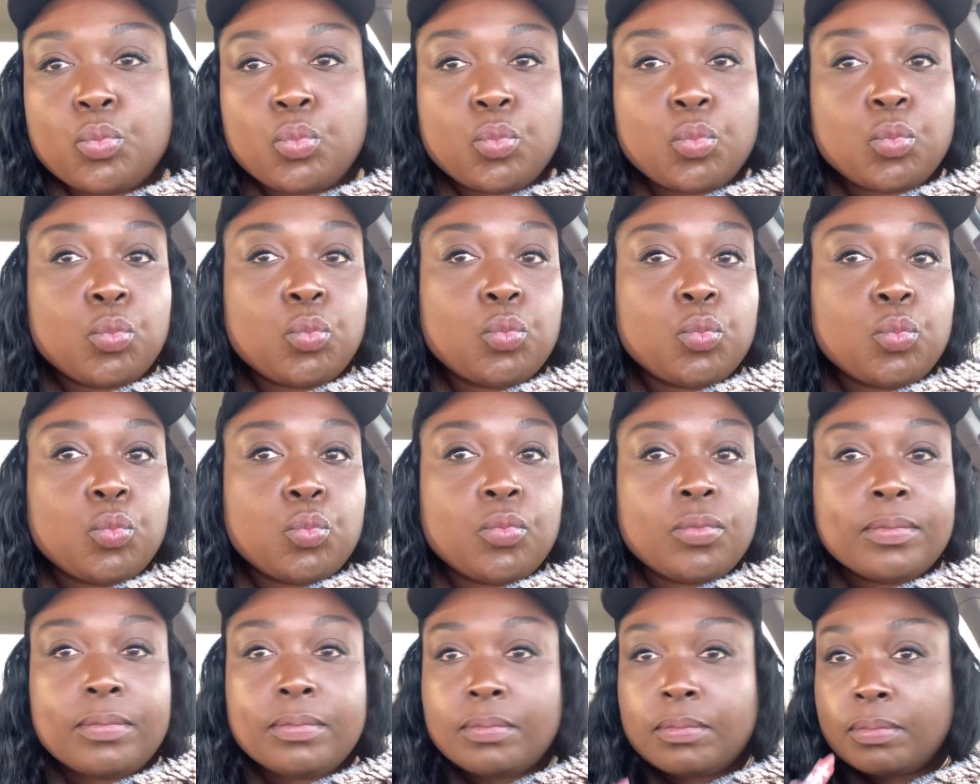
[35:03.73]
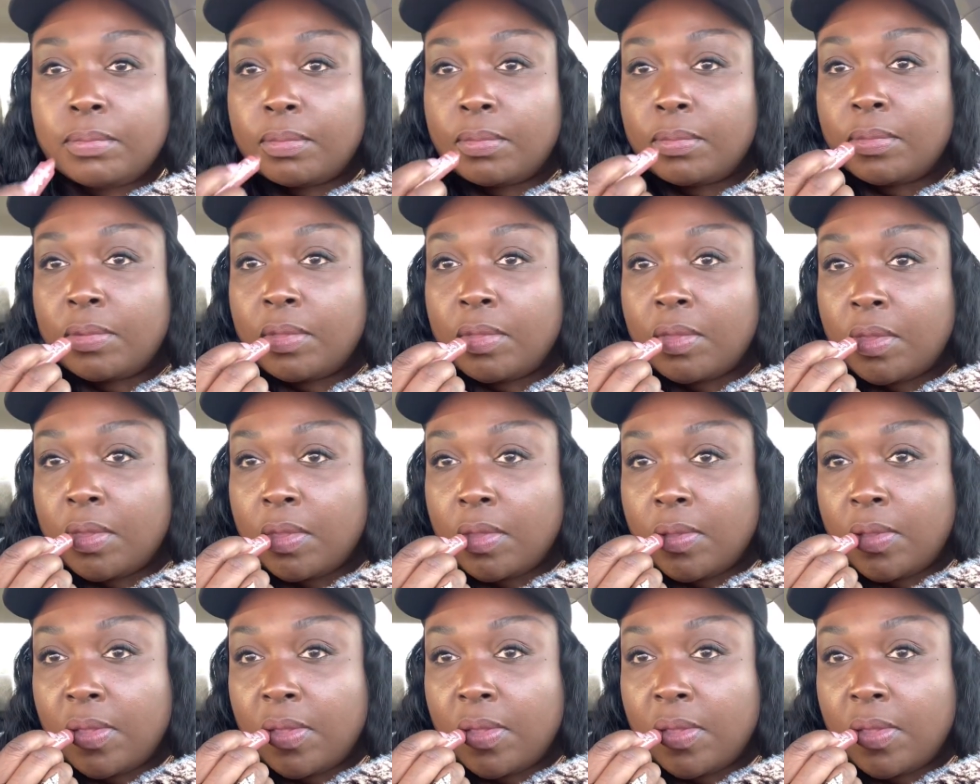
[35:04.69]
(no one is talking)